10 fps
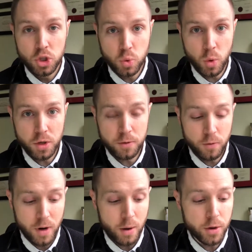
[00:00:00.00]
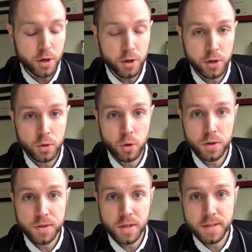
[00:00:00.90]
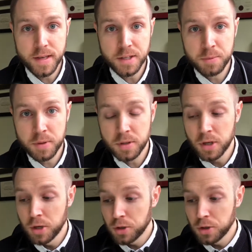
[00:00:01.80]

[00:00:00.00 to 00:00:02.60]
24-hour urine cortisol assessment,